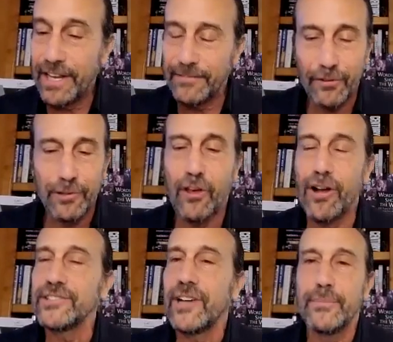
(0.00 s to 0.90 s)
And for a
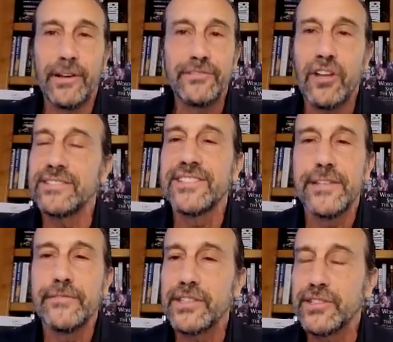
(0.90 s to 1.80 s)
long time, I've taught
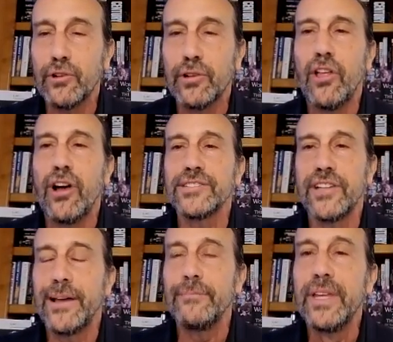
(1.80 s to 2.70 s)
civics for a long
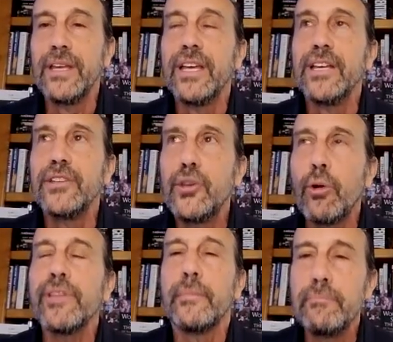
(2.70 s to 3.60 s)
time.
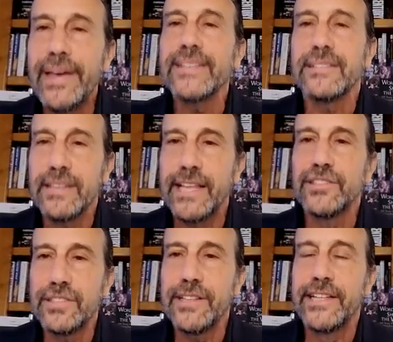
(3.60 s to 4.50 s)
You are the best
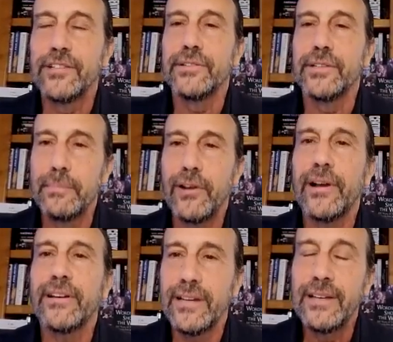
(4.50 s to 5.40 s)
legislator in
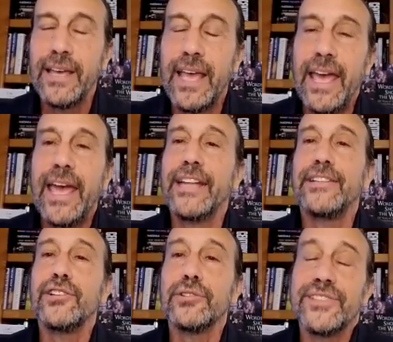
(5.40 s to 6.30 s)
America.
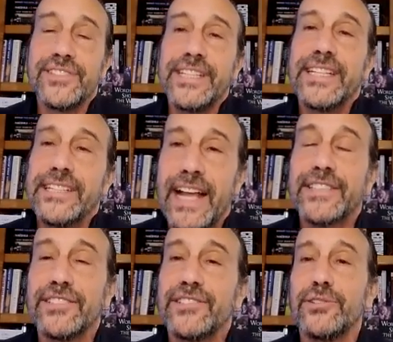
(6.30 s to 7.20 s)
And you're sitting
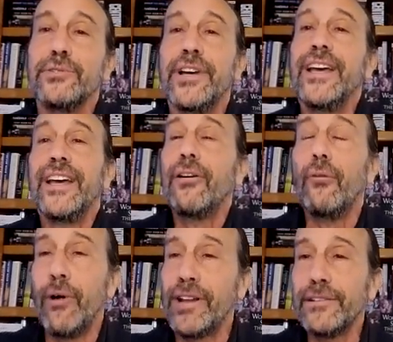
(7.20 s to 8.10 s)
next to
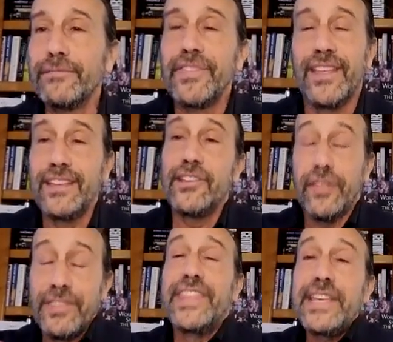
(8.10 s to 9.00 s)
one of
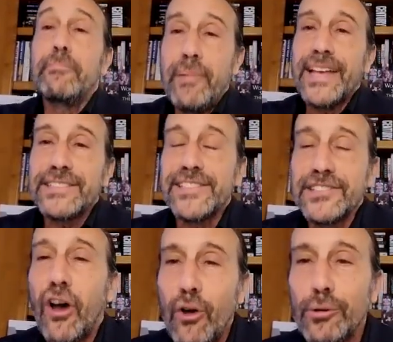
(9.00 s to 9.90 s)
the best
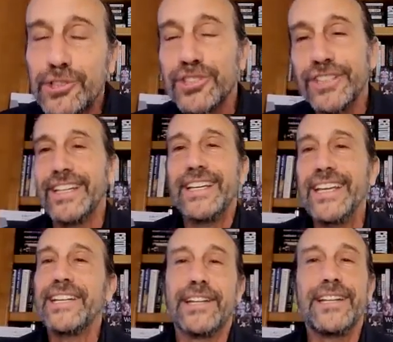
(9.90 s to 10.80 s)
coach
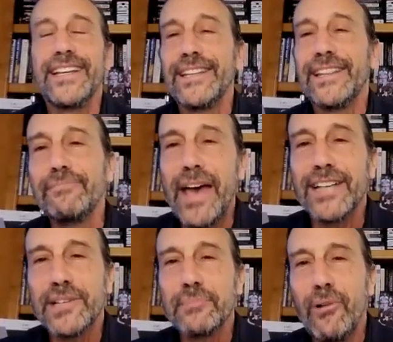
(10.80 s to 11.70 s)
in
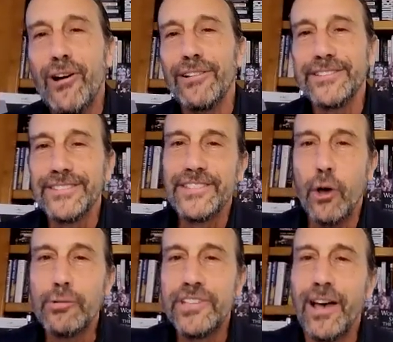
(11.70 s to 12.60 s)
basketball,
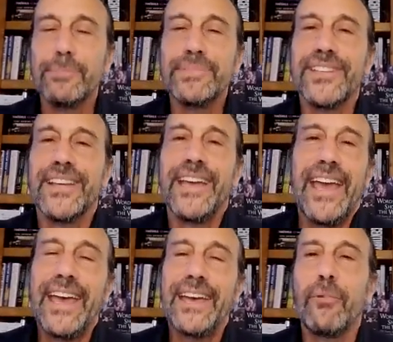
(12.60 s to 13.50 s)
go Dubs,
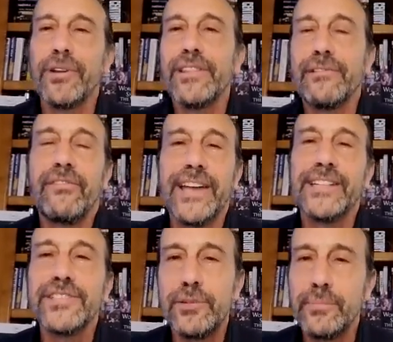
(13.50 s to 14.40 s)
and one of the
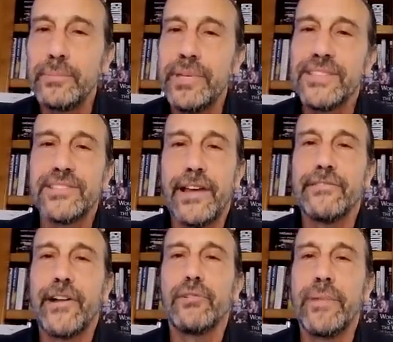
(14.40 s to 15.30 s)
finest human beings
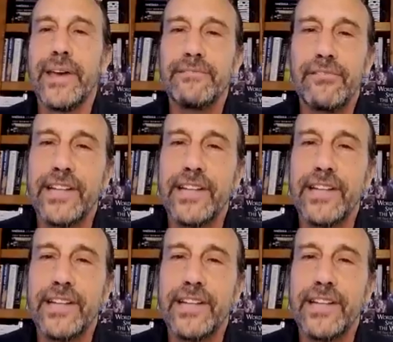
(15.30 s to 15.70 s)
I've ever met.